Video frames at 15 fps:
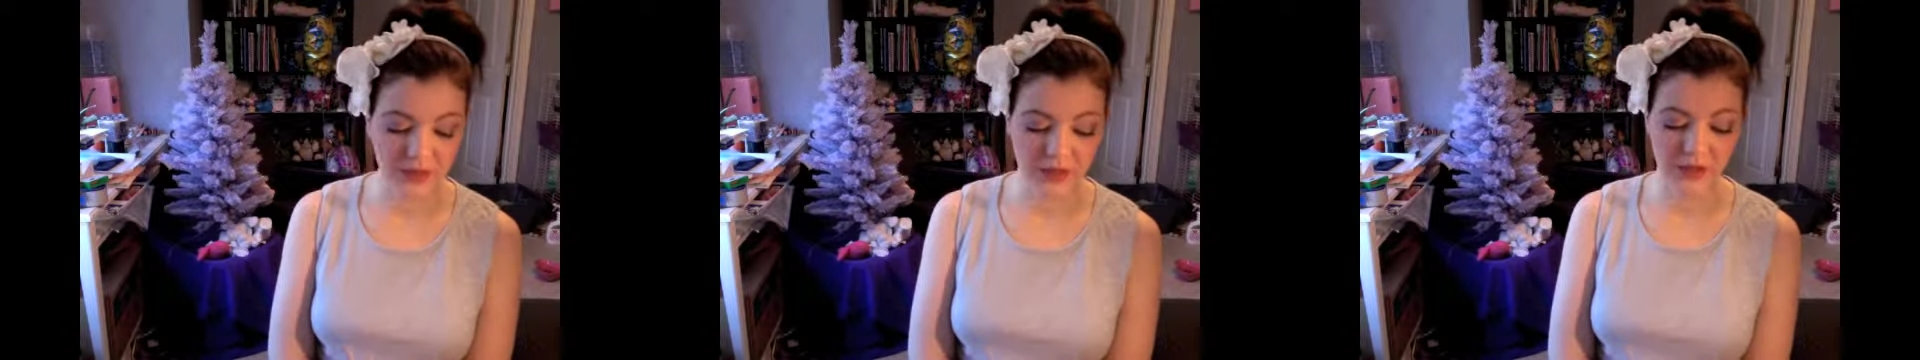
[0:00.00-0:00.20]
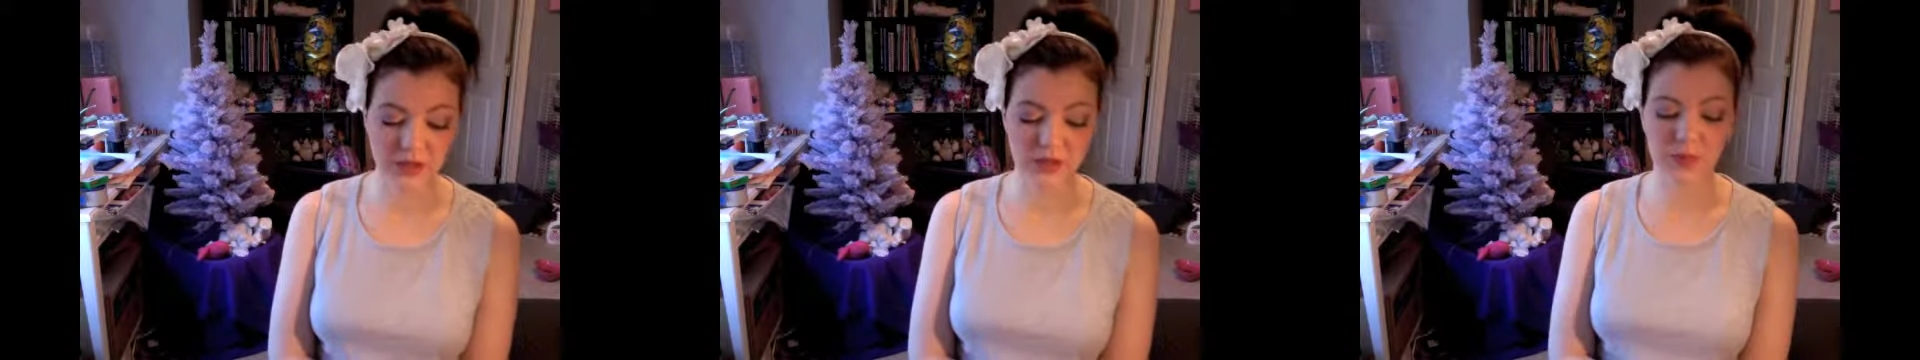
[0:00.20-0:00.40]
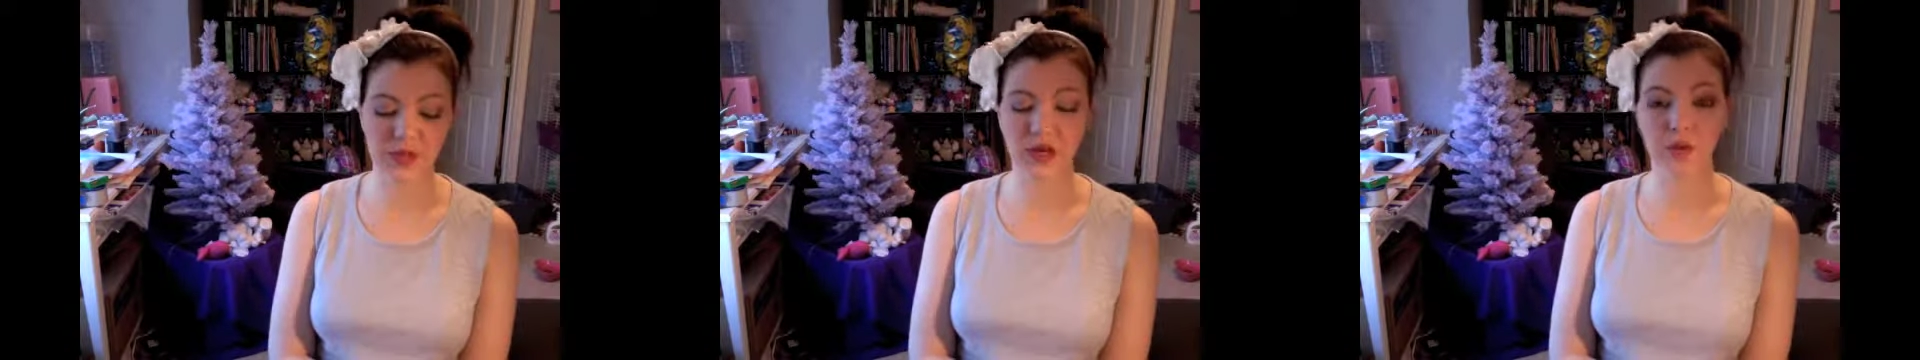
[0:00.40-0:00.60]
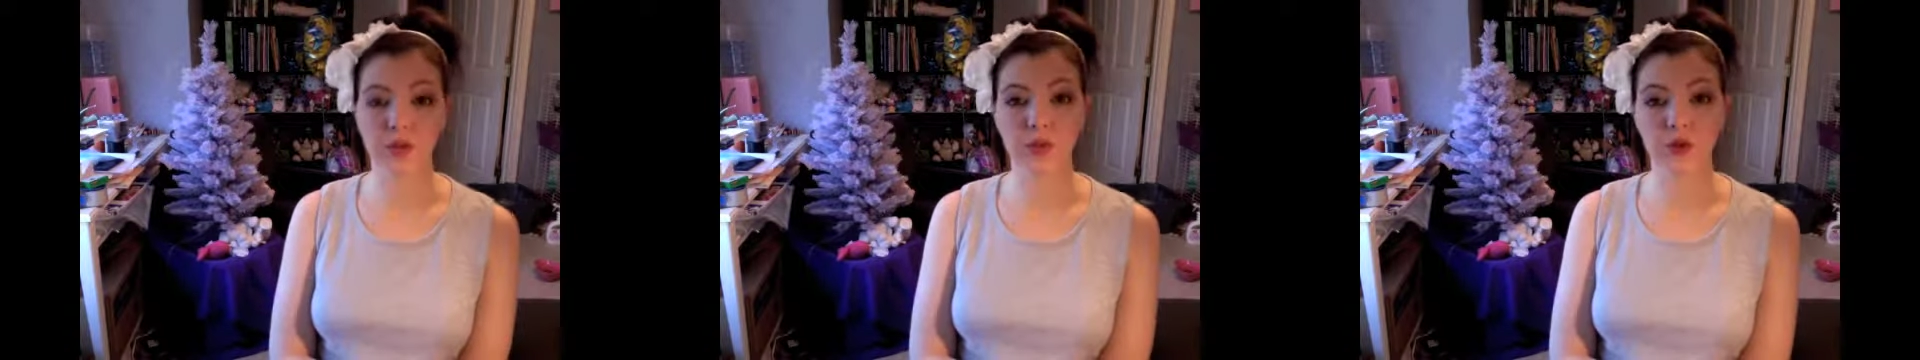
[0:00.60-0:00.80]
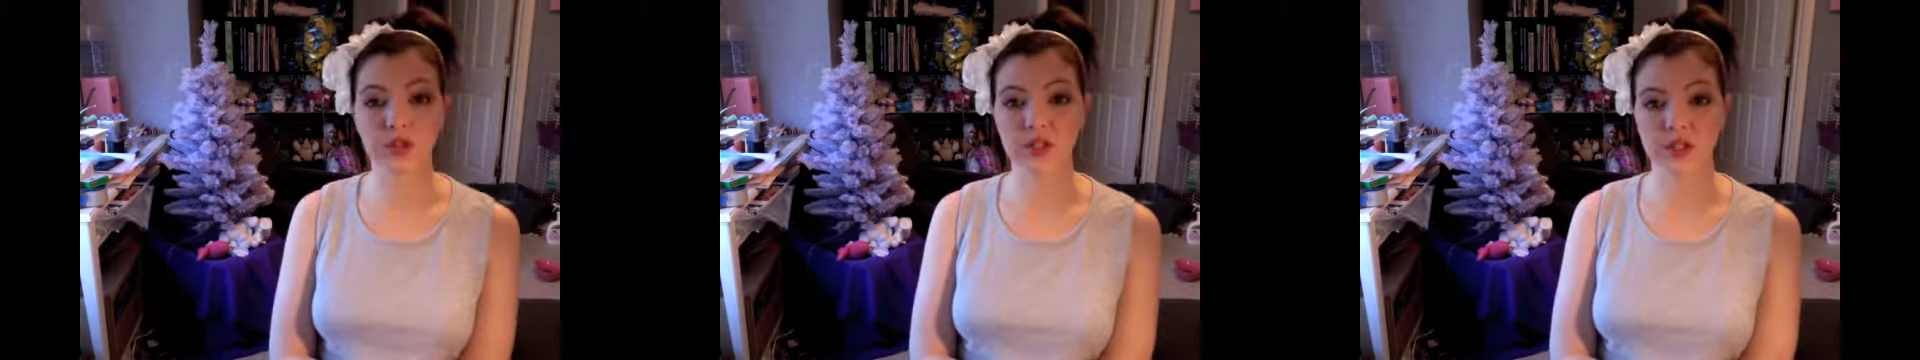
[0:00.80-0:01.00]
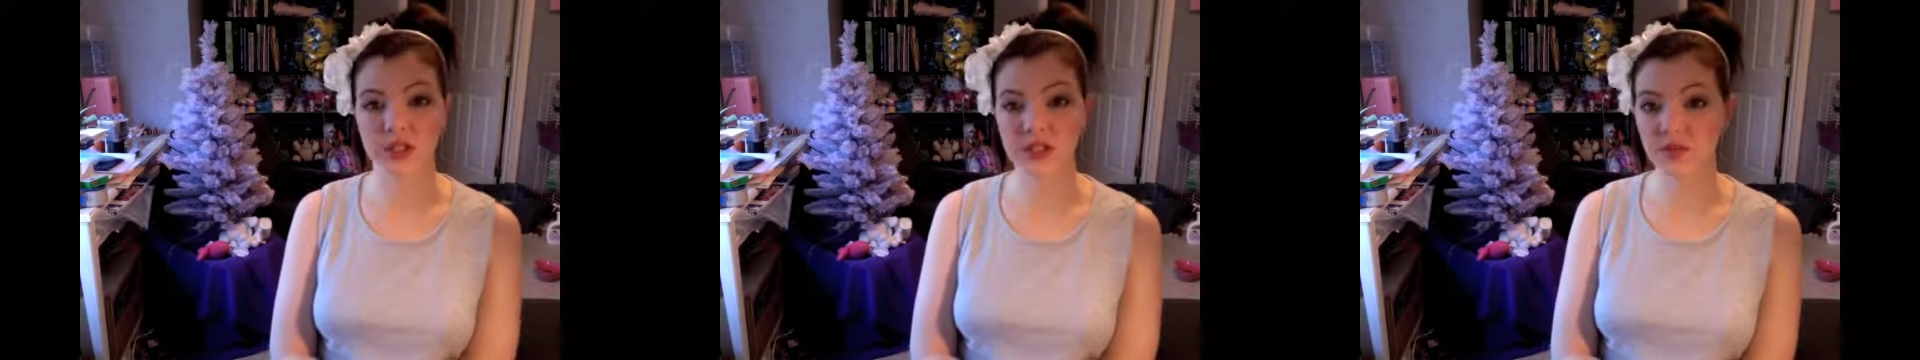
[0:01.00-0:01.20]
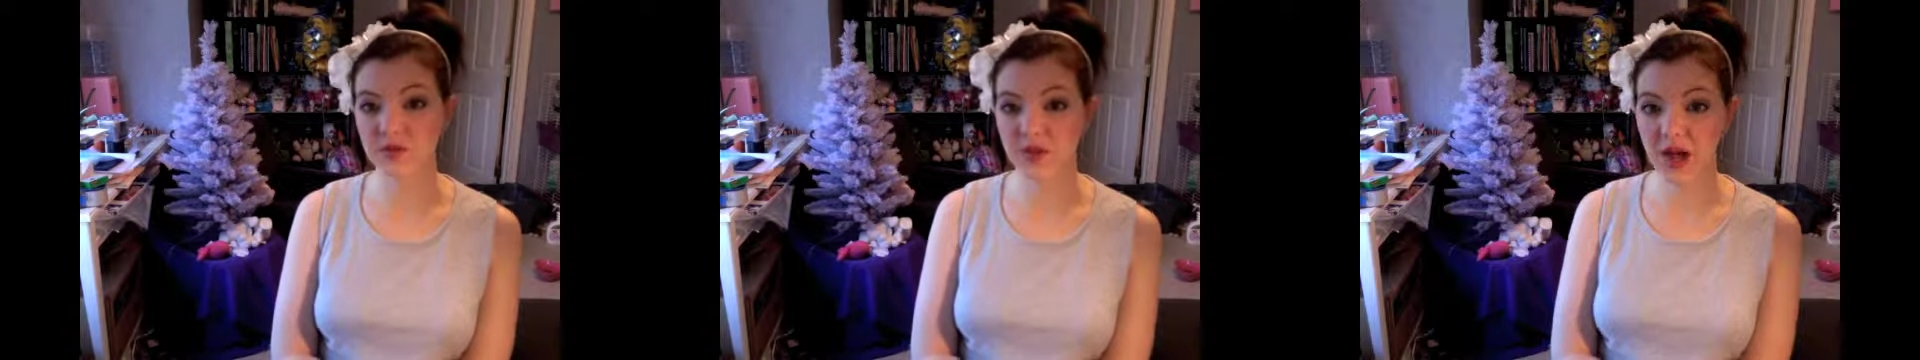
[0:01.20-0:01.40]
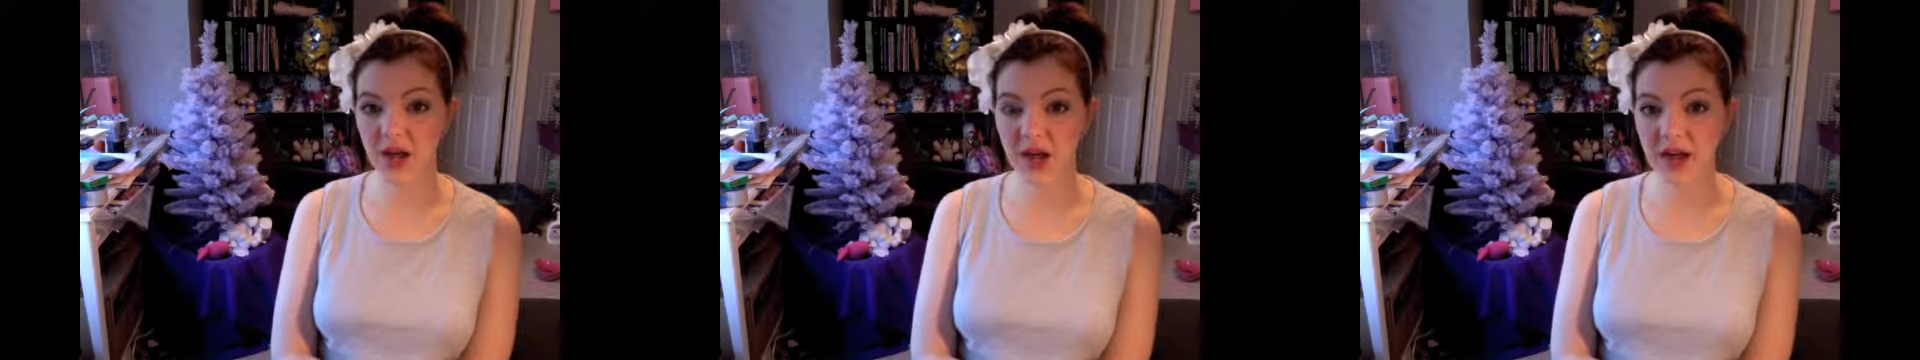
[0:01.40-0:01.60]
things become more
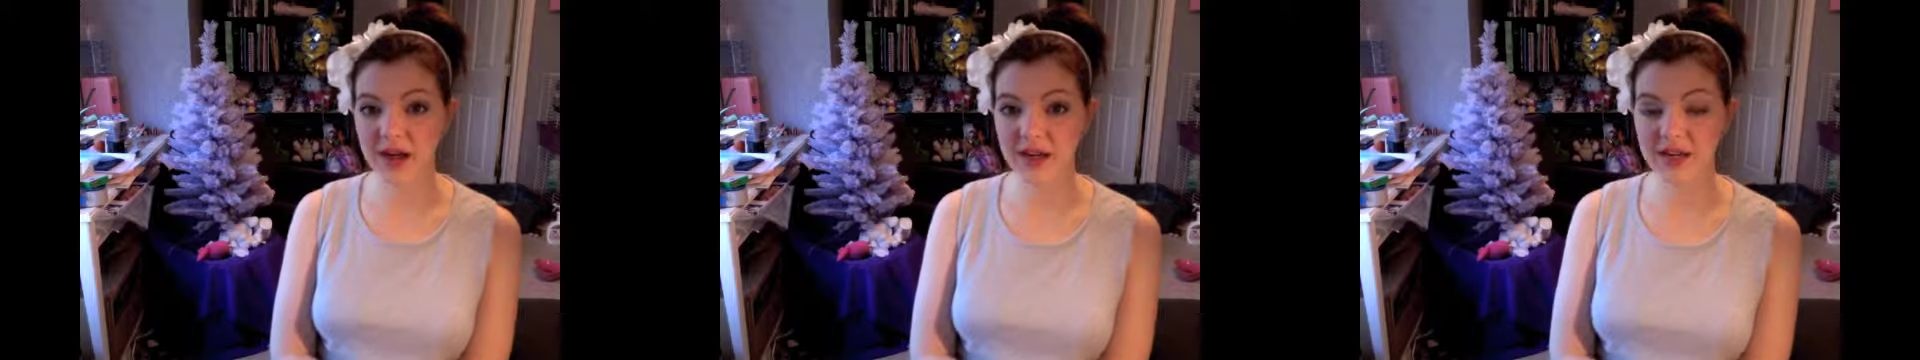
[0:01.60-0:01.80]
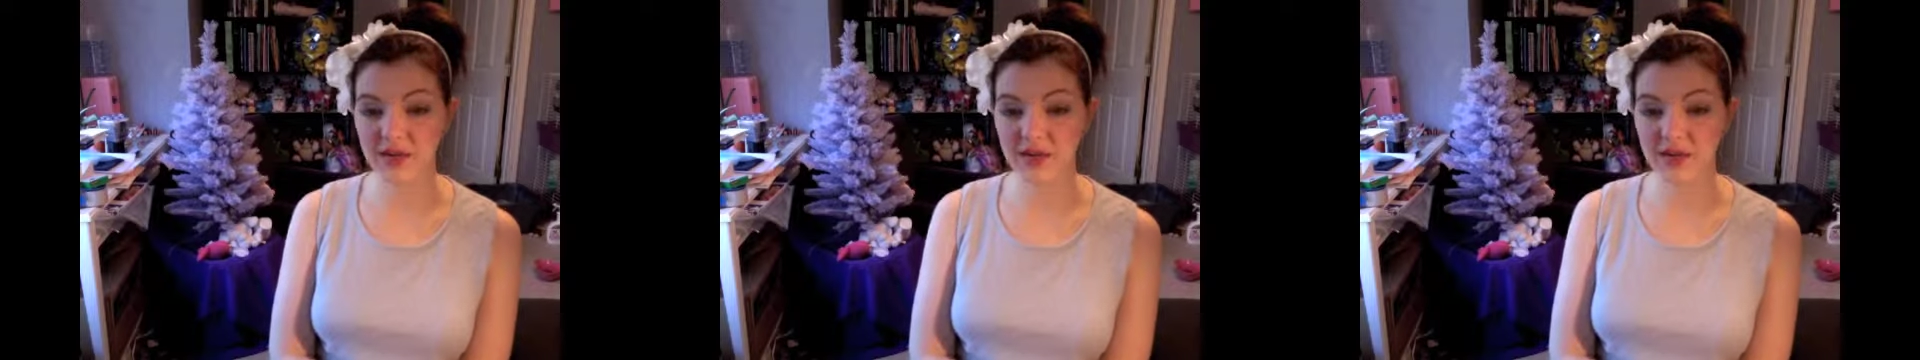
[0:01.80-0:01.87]
solidified.